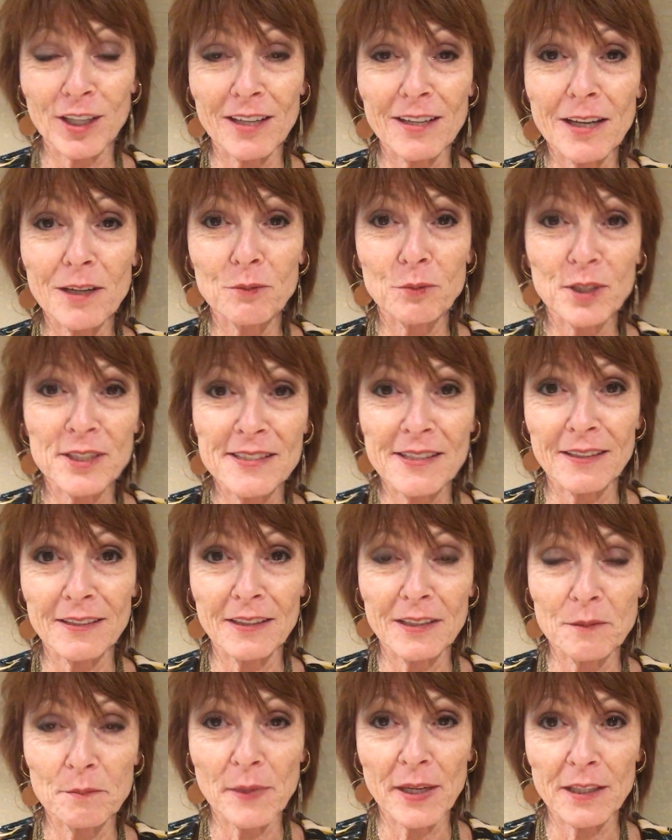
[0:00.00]
and I
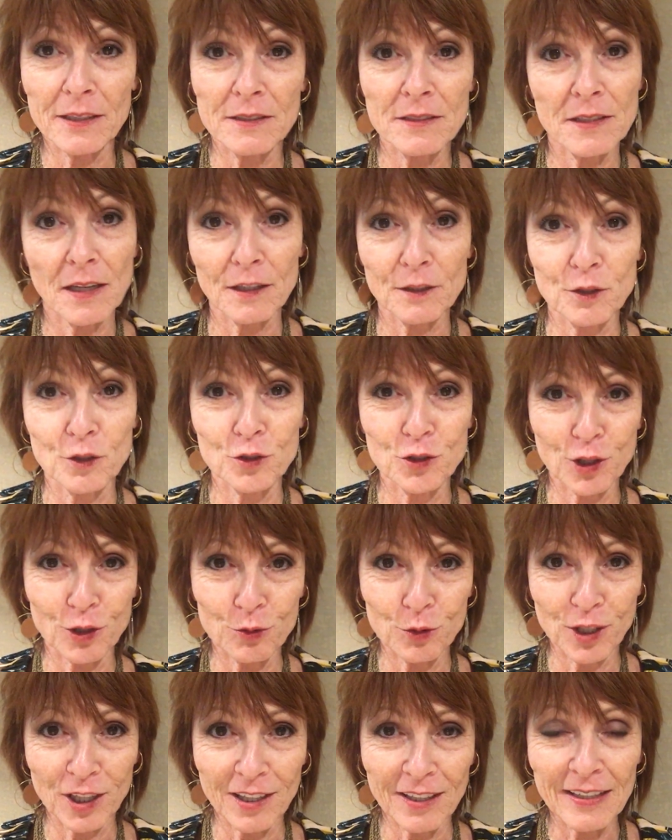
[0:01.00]
recently met Doctor
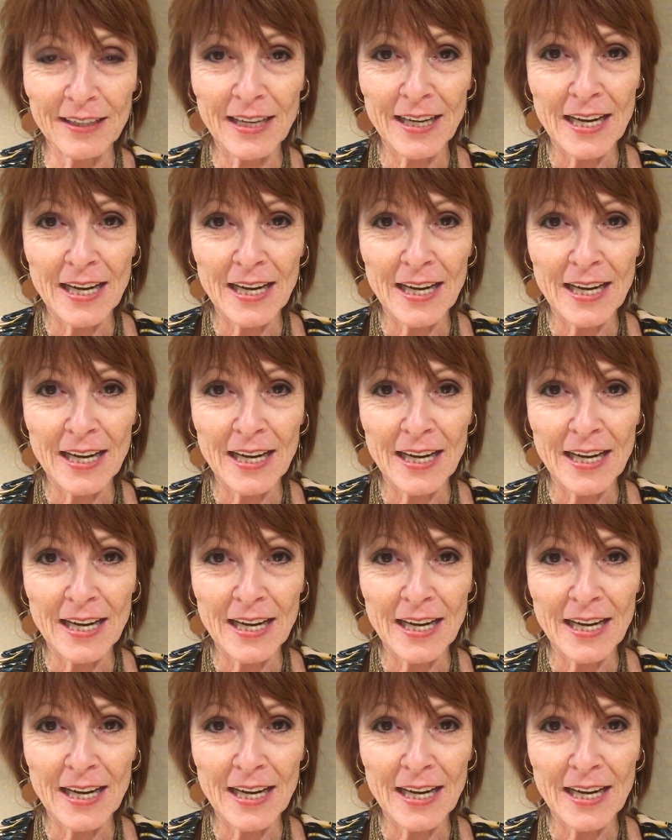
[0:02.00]
Joanny.